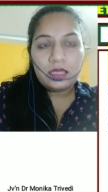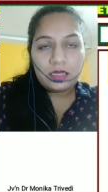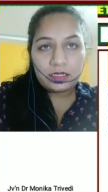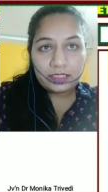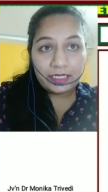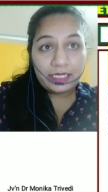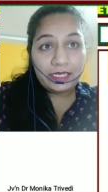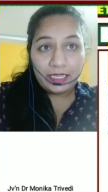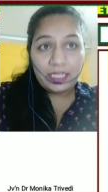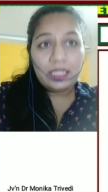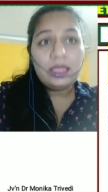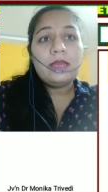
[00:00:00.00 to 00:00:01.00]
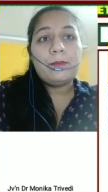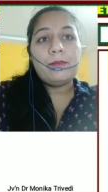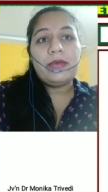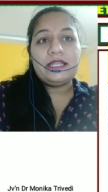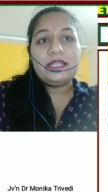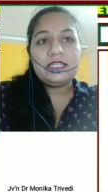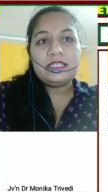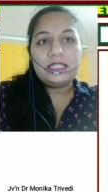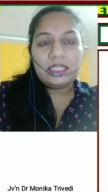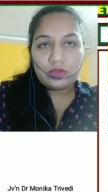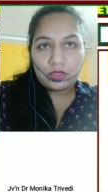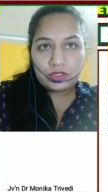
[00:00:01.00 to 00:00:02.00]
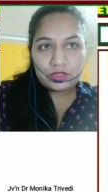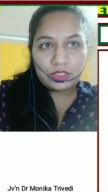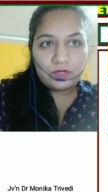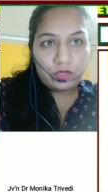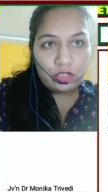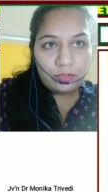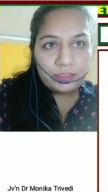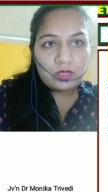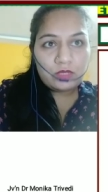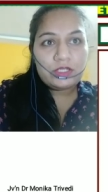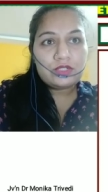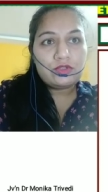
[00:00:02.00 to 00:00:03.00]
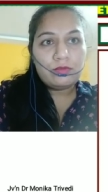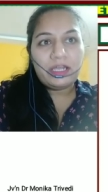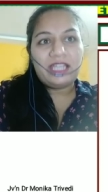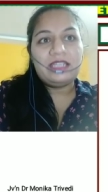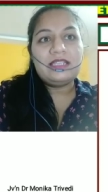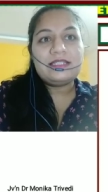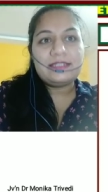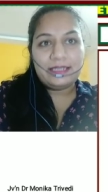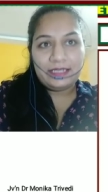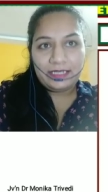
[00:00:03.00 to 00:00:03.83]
del A by dt at constant volume is equals to minus del